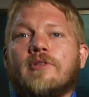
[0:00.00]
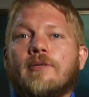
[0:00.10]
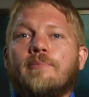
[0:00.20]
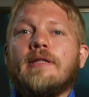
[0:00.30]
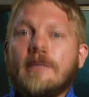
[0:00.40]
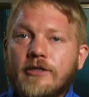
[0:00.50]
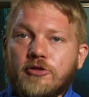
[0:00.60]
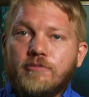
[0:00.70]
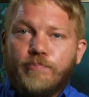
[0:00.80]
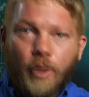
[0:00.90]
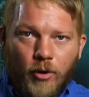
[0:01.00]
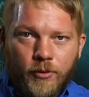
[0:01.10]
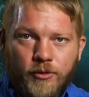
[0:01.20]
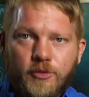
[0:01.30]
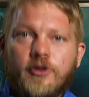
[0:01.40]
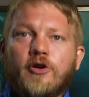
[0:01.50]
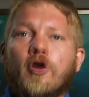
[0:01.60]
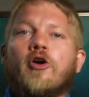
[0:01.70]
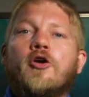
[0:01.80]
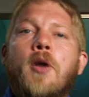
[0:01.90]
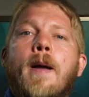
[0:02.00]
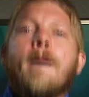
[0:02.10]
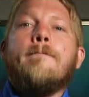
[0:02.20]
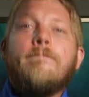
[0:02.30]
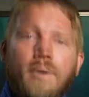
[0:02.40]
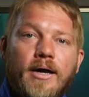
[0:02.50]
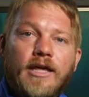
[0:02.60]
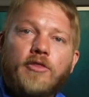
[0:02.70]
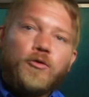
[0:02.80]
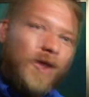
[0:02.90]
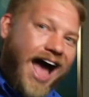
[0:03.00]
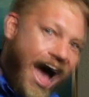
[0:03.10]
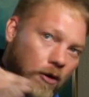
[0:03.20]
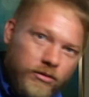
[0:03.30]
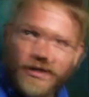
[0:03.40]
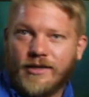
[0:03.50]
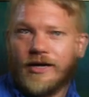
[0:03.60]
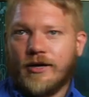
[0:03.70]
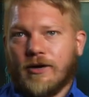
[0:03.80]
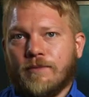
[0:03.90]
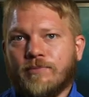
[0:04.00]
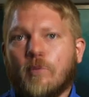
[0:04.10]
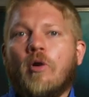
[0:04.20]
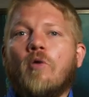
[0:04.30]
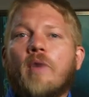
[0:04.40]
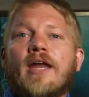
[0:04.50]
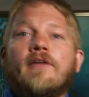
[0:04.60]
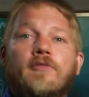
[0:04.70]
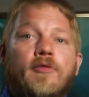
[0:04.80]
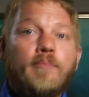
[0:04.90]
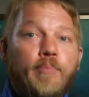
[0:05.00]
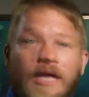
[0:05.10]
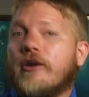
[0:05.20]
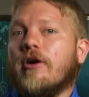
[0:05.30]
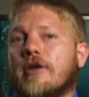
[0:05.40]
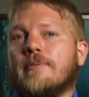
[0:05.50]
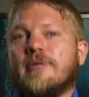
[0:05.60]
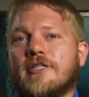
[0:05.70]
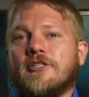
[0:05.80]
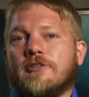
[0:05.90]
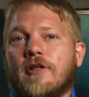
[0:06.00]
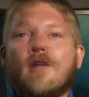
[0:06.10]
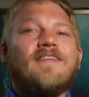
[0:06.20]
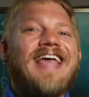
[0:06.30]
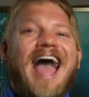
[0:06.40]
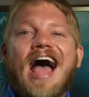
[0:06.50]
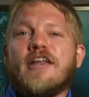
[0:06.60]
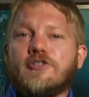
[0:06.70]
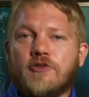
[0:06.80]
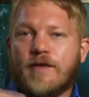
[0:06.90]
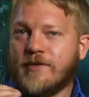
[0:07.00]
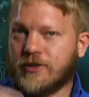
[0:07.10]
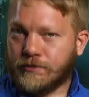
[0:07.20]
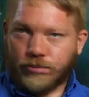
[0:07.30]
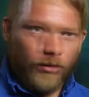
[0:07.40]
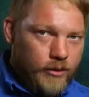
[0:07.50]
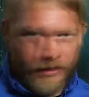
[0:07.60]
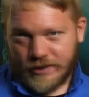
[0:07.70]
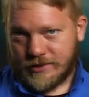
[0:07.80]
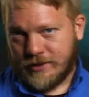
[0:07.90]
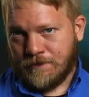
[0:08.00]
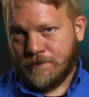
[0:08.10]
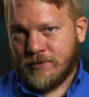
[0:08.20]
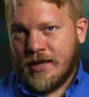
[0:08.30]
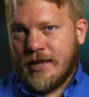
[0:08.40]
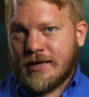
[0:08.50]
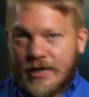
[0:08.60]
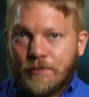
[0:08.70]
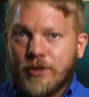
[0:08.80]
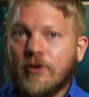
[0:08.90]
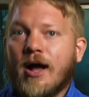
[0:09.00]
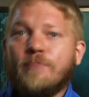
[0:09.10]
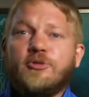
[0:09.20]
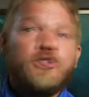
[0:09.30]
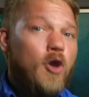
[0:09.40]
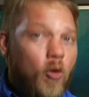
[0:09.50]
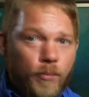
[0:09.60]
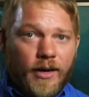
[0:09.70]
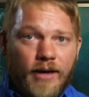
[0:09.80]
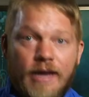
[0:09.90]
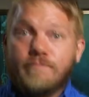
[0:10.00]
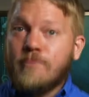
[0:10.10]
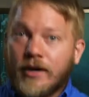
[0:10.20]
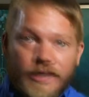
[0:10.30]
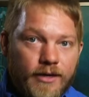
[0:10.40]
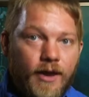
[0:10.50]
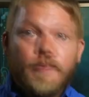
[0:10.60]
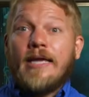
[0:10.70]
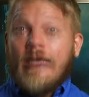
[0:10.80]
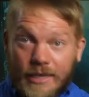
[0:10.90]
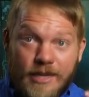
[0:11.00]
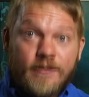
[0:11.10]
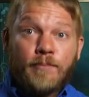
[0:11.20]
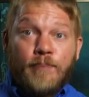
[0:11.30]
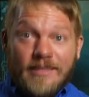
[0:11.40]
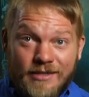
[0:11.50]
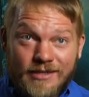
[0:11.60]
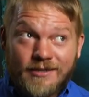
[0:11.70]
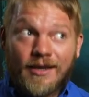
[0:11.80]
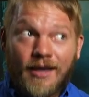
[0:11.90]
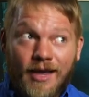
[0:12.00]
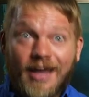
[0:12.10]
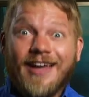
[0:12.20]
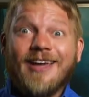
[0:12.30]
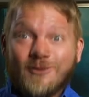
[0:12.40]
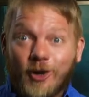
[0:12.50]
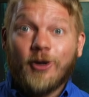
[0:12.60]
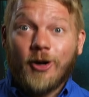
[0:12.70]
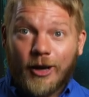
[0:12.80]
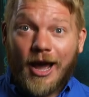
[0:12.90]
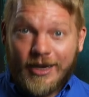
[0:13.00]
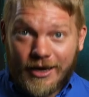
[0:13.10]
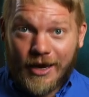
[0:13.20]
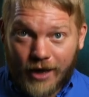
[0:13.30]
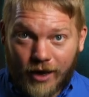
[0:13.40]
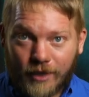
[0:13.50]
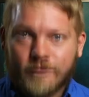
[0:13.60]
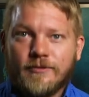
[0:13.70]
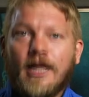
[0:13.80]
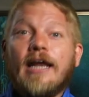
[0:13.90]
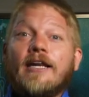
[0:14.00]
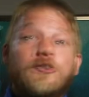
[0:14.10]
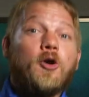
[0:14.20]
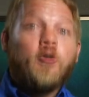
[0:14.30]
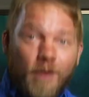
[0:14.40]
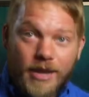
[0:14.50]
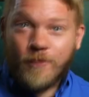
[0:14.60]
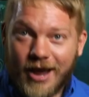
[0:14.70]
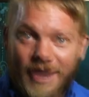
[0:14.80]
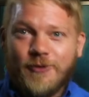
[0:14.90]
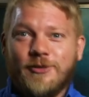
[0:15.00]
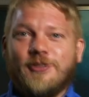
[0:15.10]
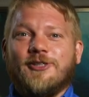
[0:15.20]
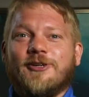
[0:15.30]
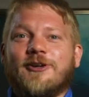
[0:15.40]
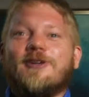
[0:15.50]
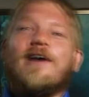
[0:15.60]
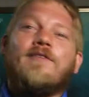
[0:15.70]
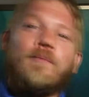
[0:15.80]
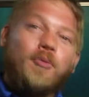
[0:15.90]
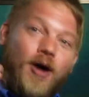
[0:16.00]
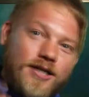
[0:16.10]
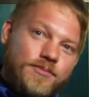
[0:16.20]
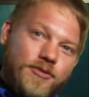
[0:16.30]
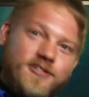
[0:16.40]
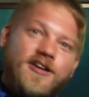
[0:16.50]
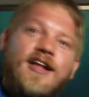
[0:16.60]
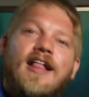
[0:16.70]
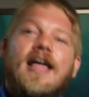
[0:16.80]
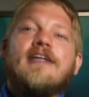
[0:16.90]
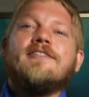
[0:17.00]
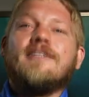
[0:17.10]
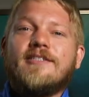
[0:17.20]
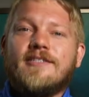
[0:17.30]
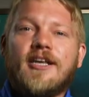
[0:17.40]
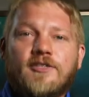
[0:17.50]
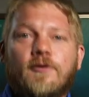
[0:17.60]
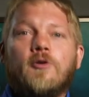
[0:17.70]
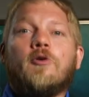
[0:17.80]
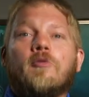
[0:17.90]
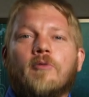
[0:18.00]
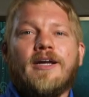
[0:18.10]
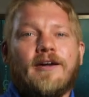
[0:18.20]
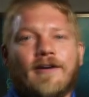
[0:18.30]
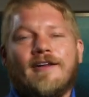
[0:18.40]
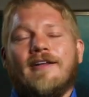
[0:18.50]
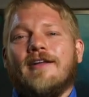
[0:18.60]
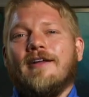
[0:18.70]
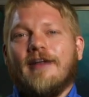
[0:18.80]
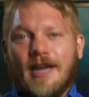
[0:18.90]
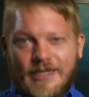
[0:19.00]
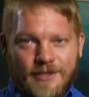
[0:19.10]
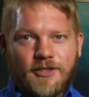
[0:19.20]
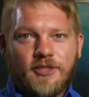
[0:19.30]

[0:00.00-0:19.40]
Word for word: With the ability to do both, you can earn money throughout the year while waiting for the big earning potential of catastrophic deployments. Keeping your options open and money coming in as a business is a good idea. And it's a great way to ensure you have a prosperous and successful career as an